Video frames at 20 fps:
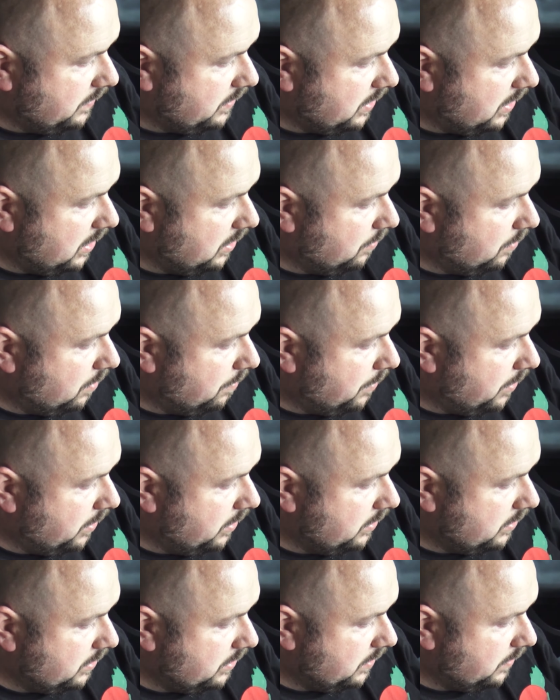cycle, what
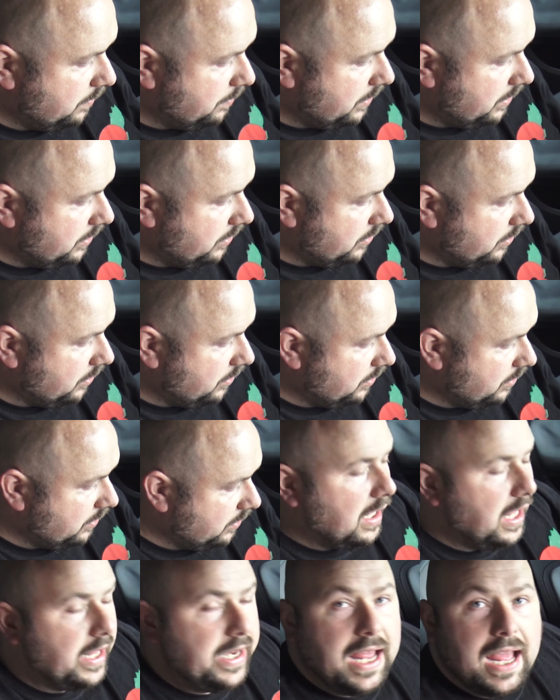monitors have been done.
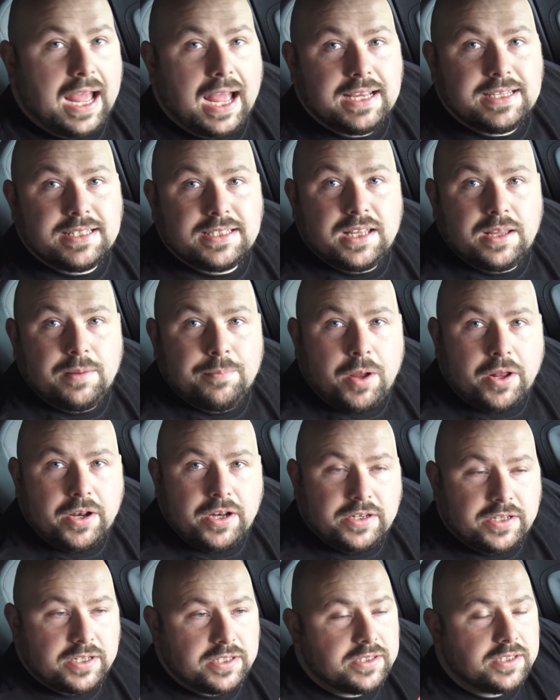And it has the
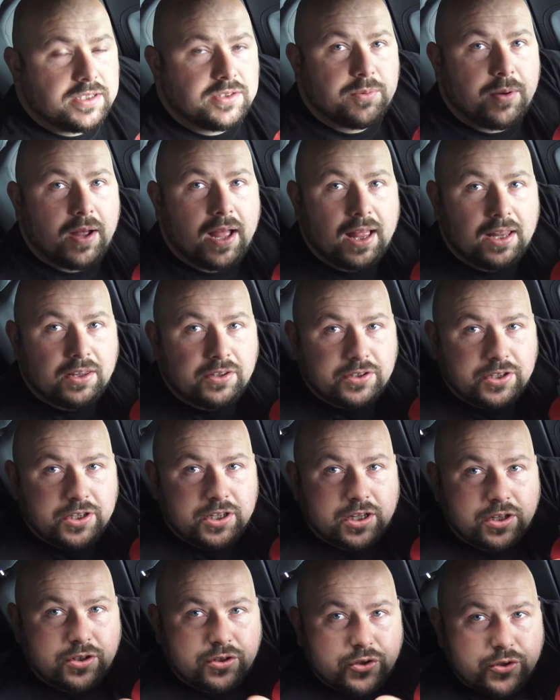monitors as well, so you
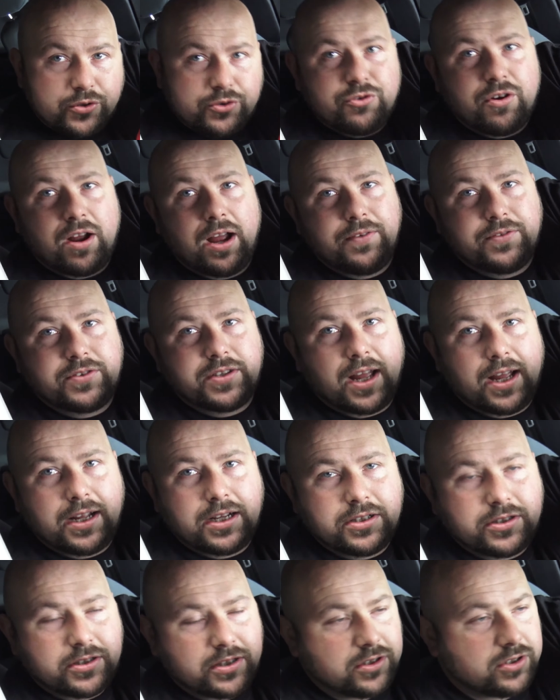can do drive
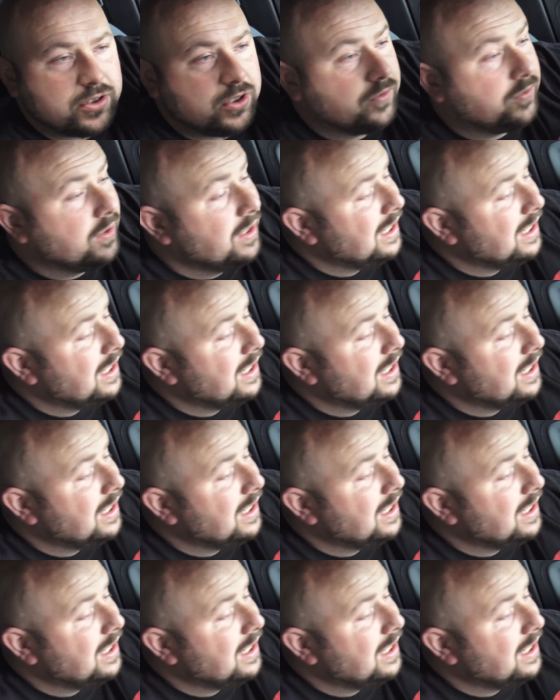cycles and stuff.